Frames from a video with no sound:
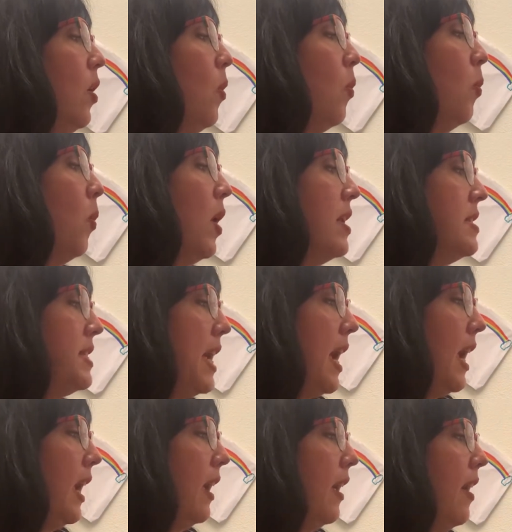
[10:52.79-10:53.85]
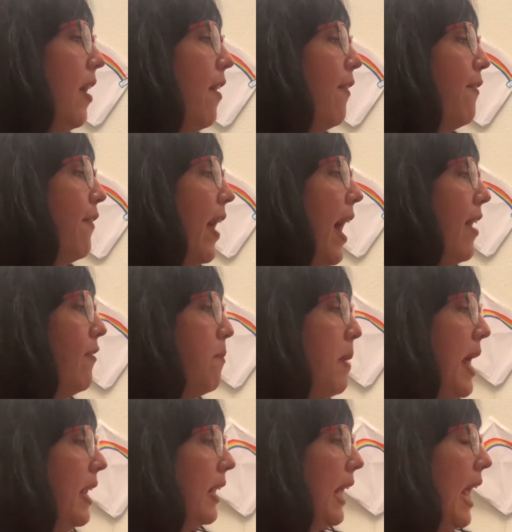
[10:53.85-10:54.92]
One day, 5
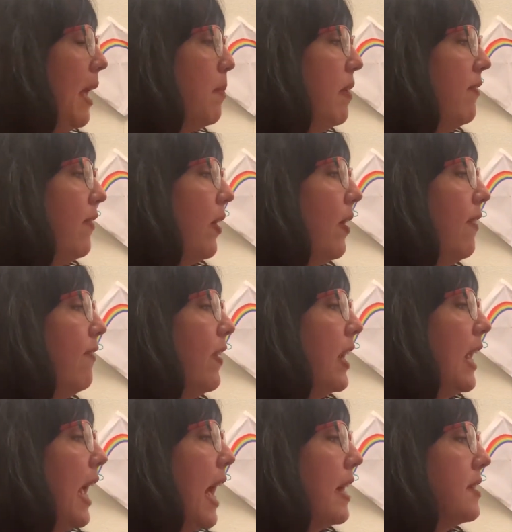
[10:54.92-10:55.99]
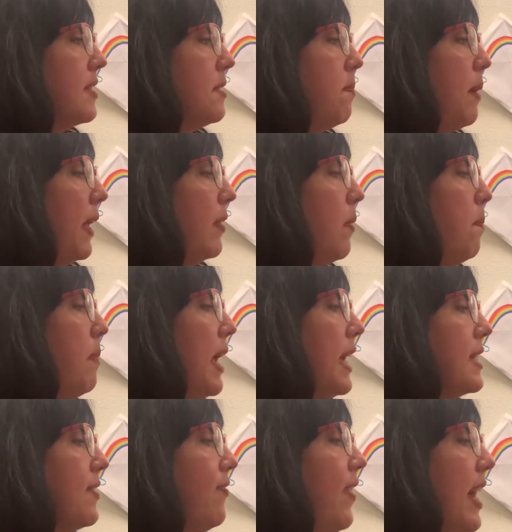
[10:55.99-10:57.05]
men came in very funny hats to pick the
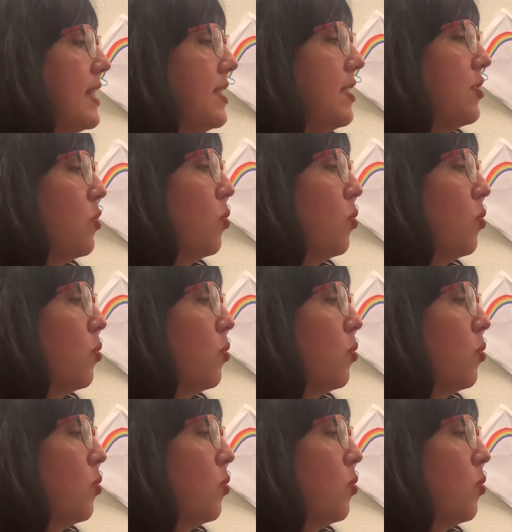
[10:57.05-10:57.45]
biggest, fastest,